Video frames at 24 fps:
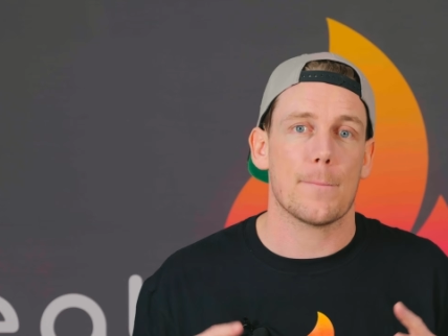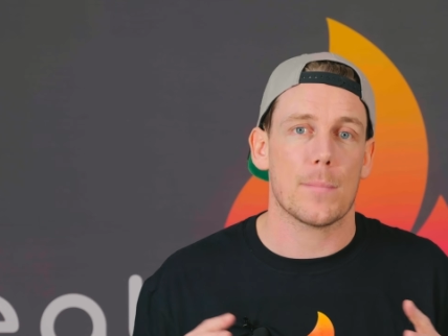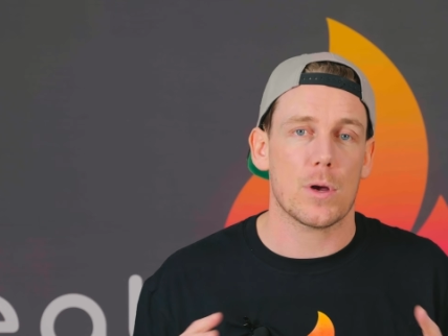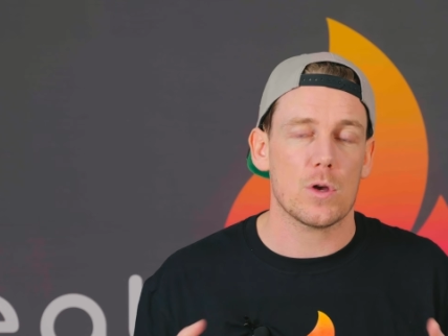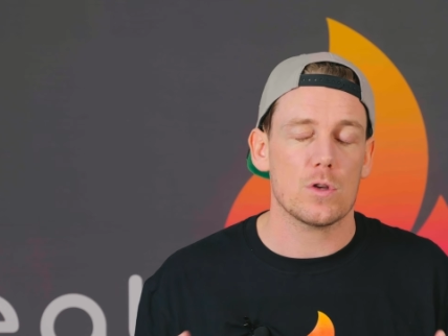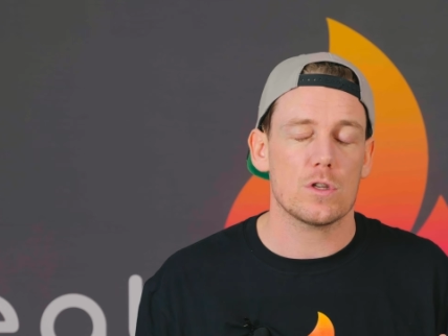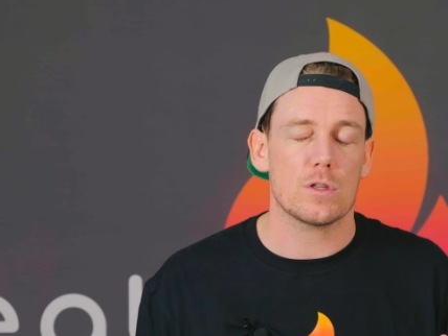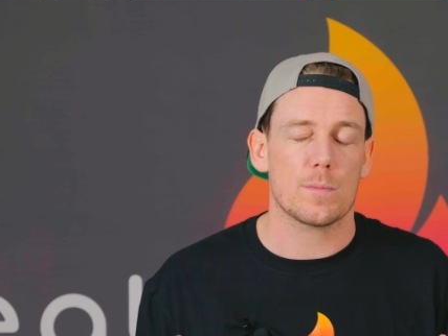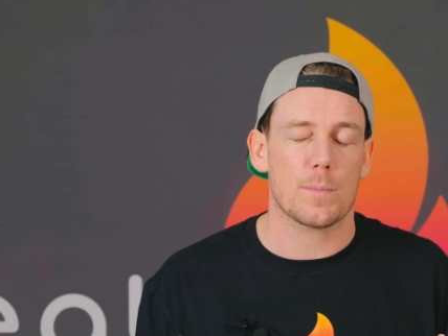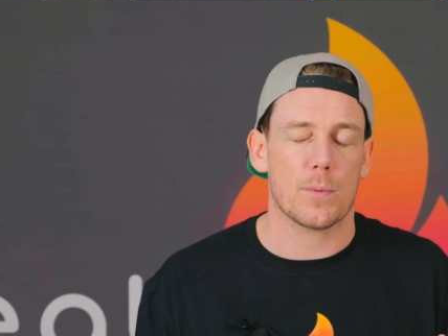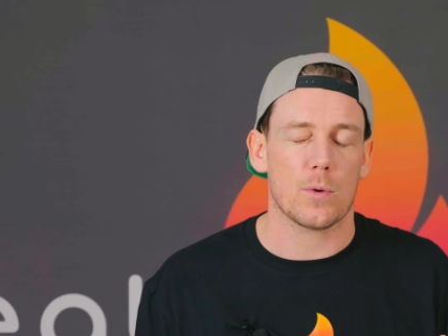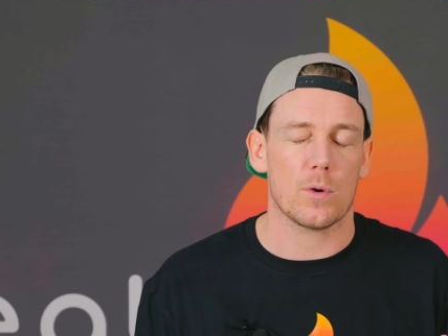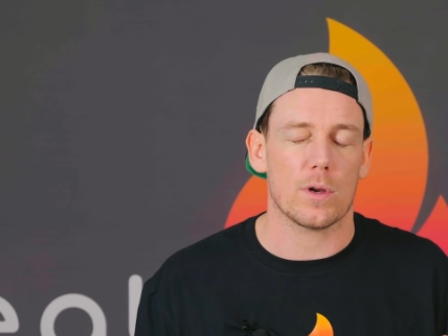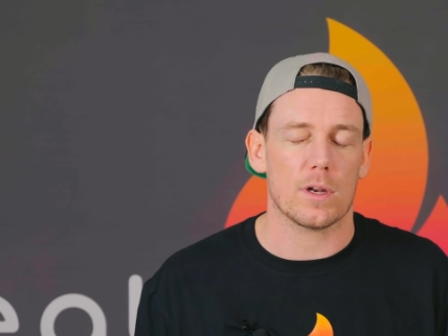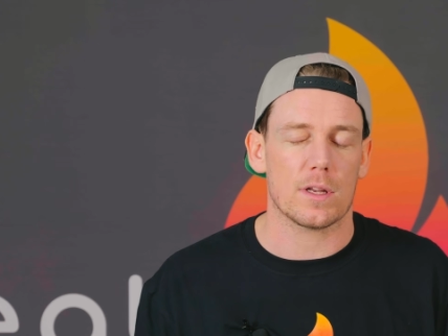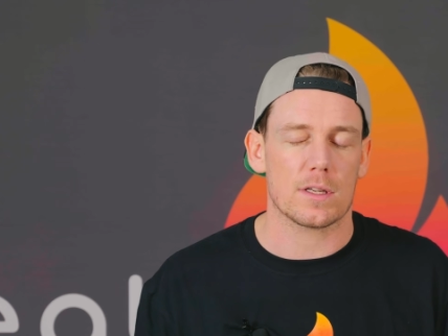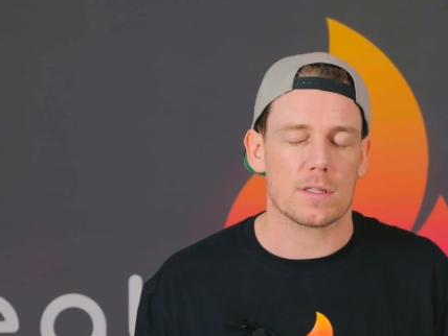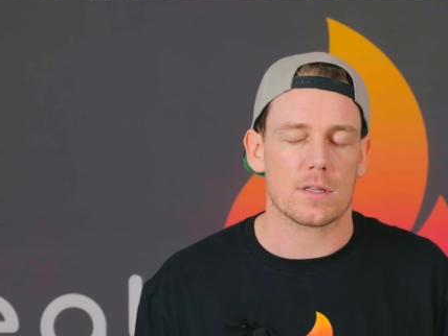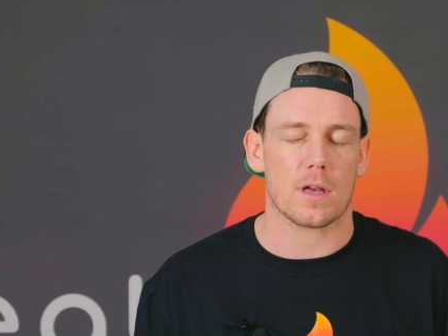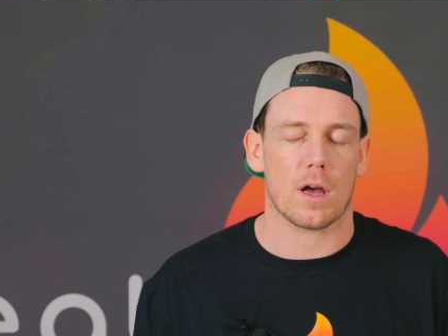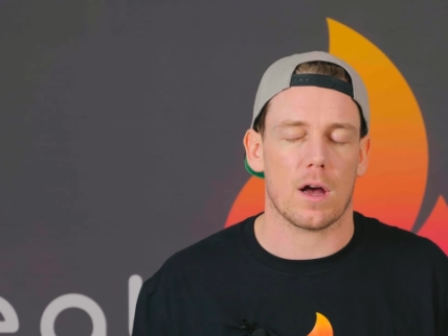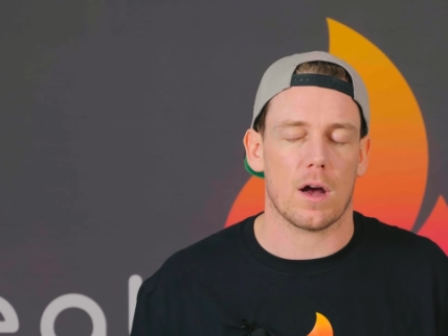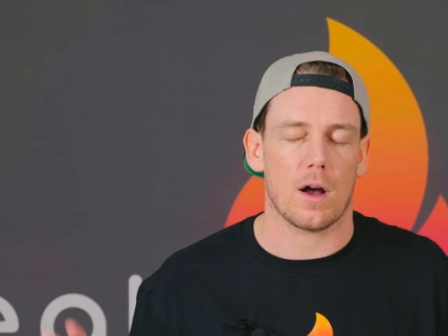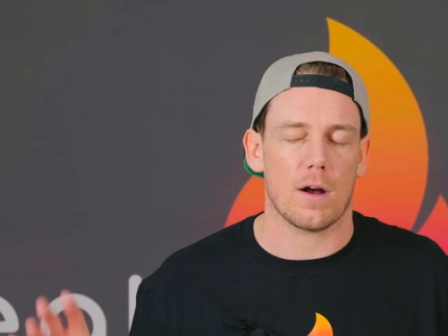Most
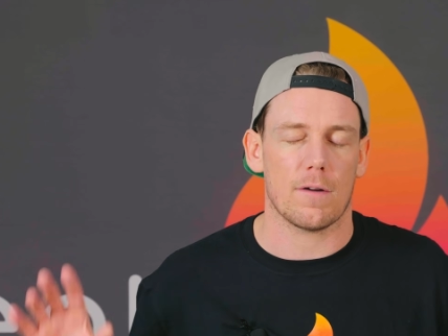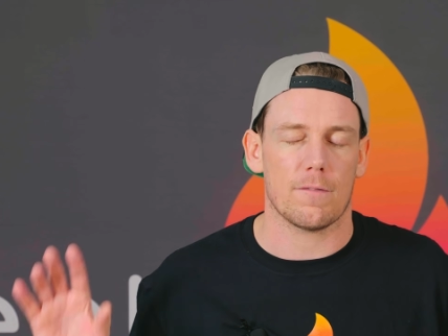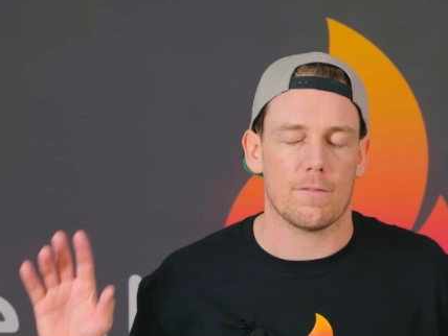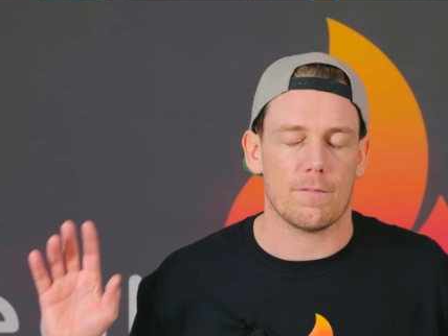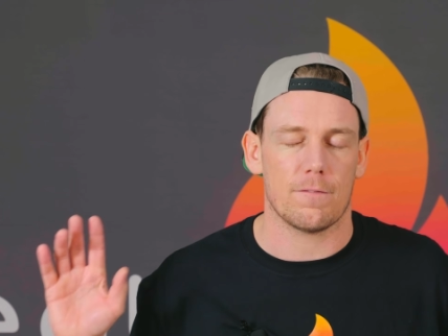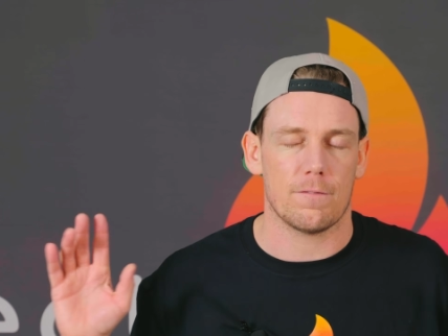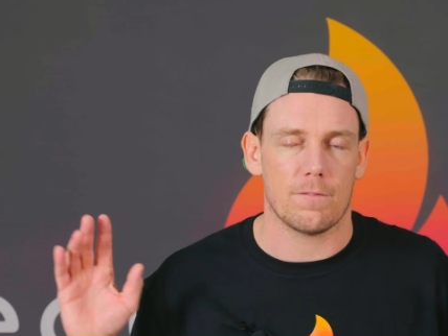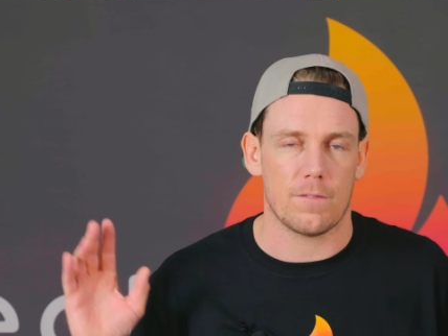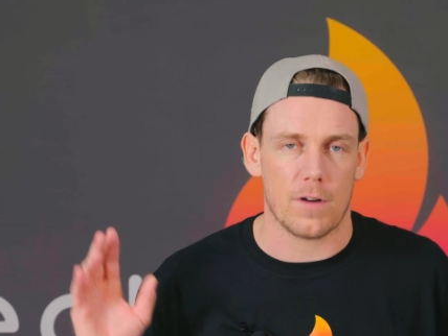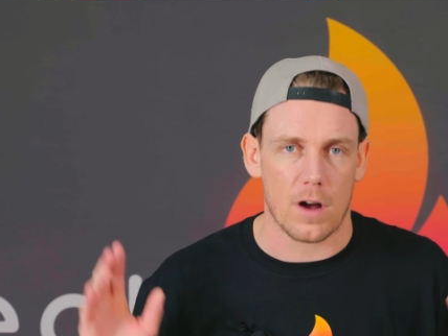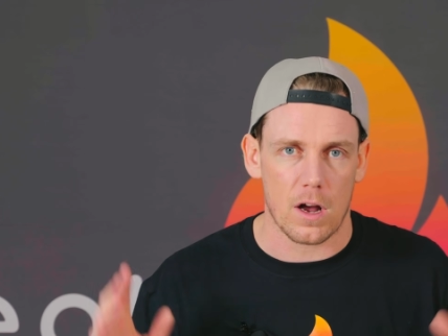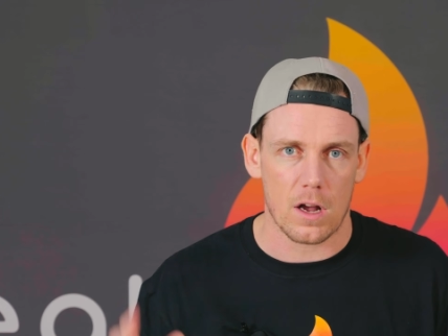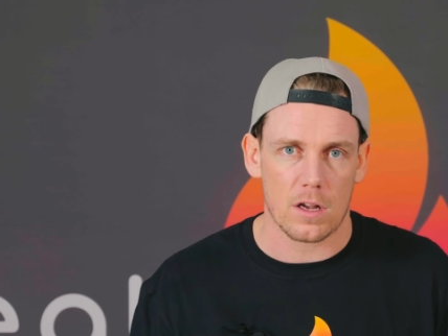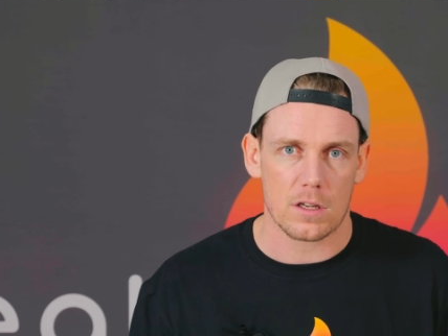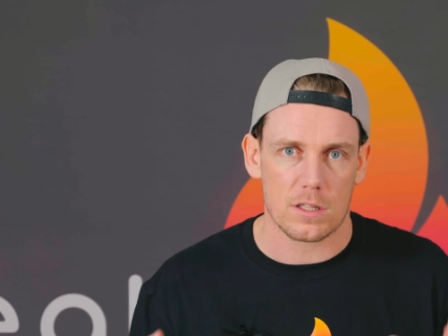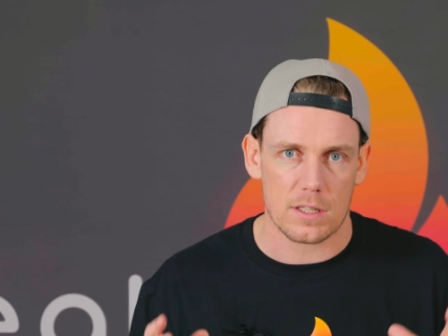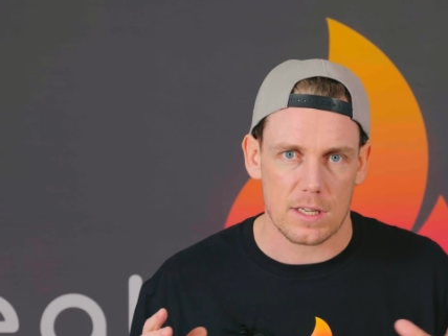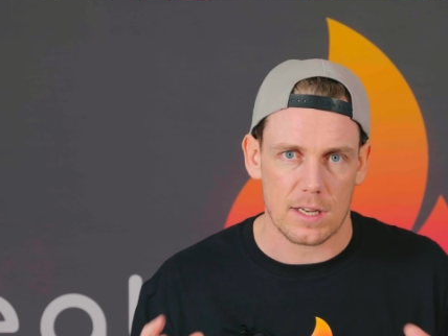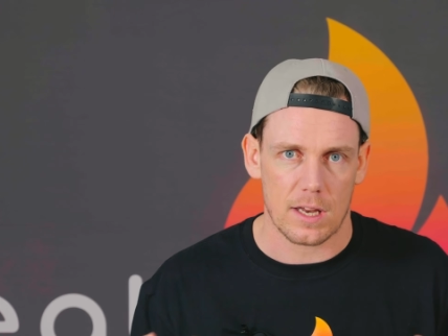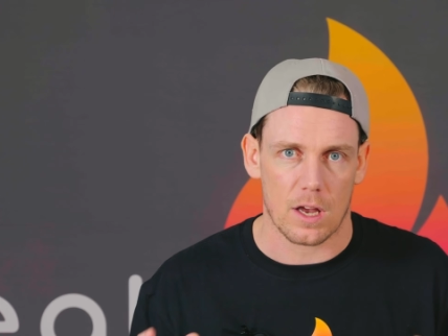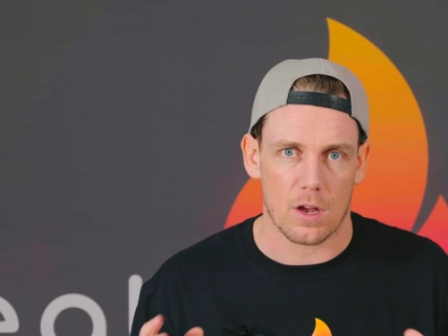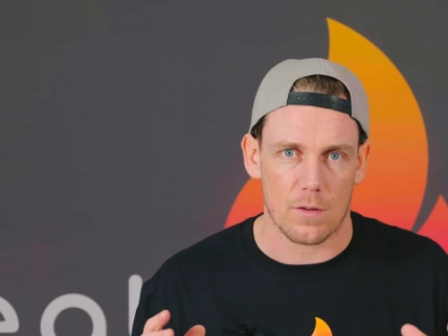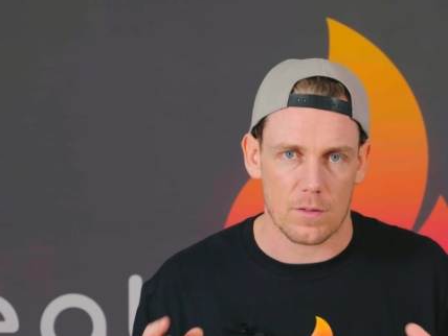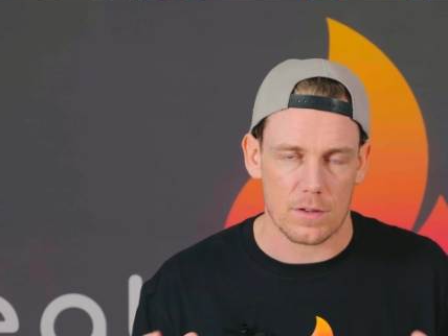boilers are
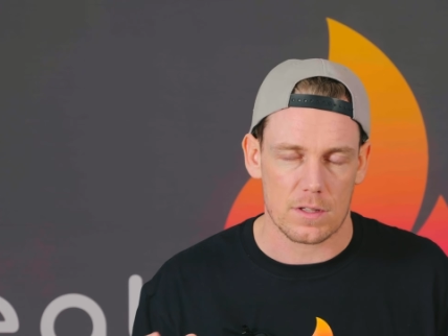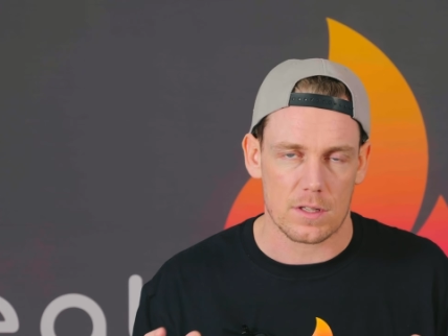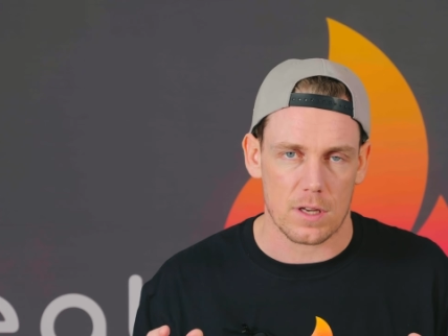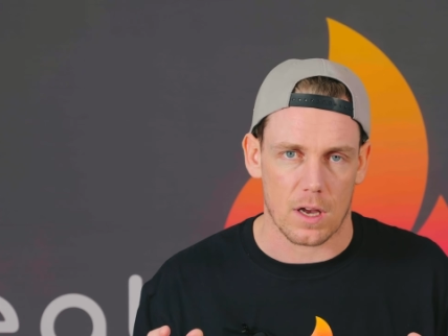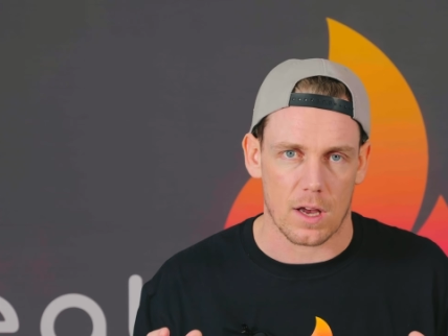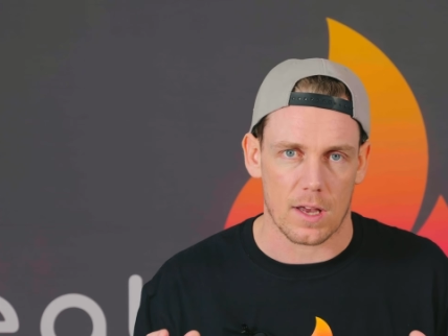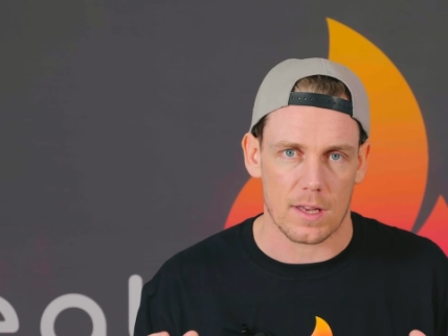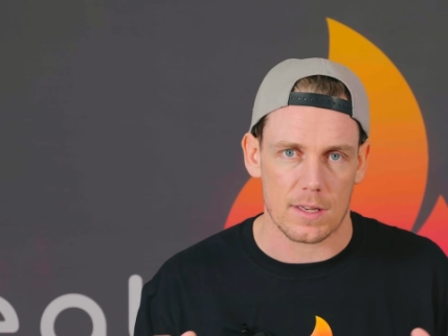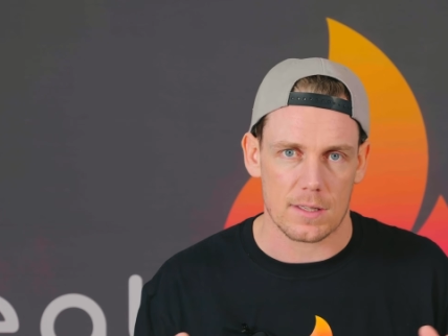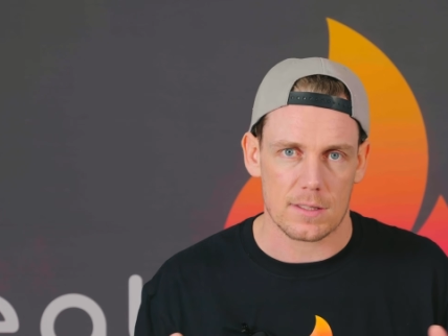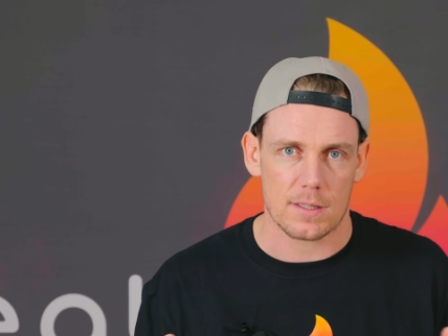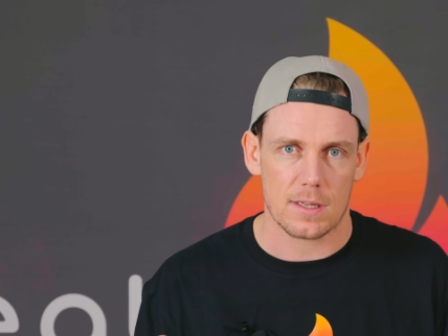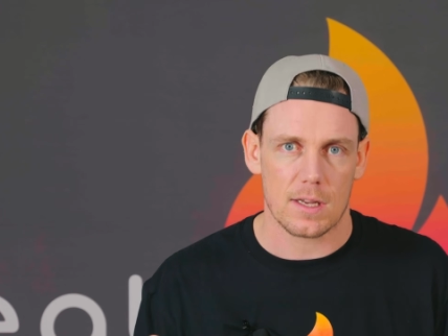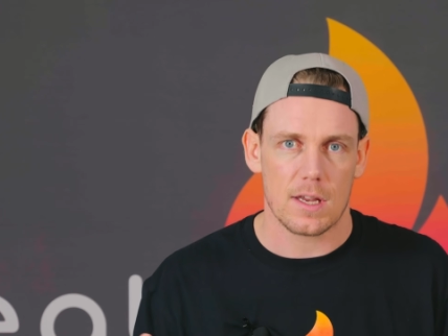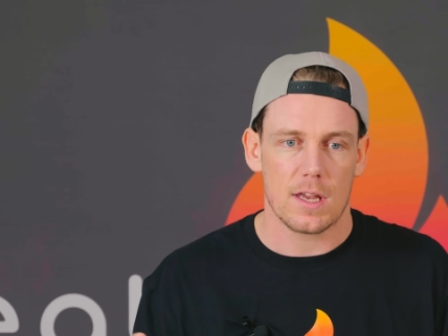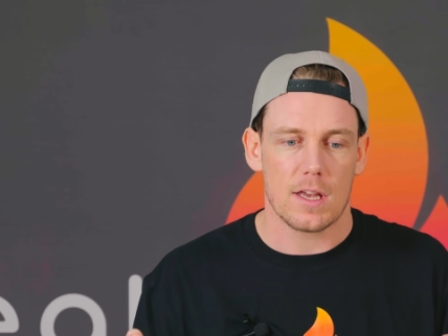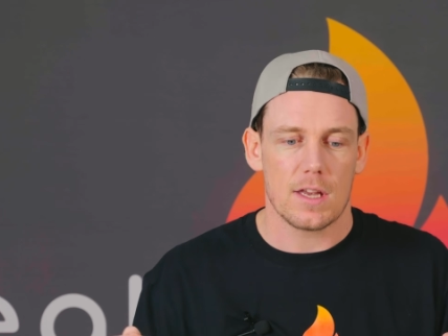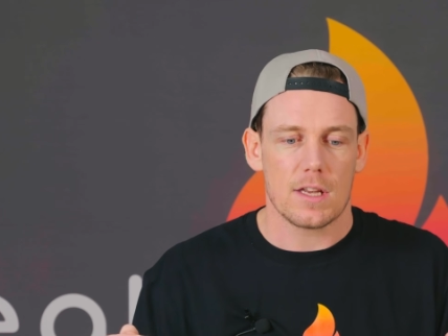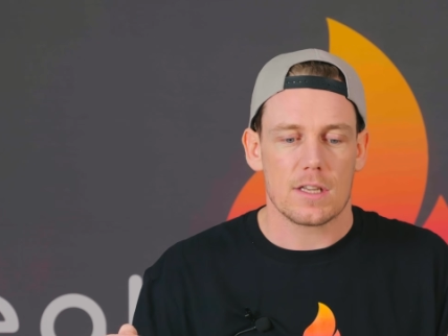vastly oversized.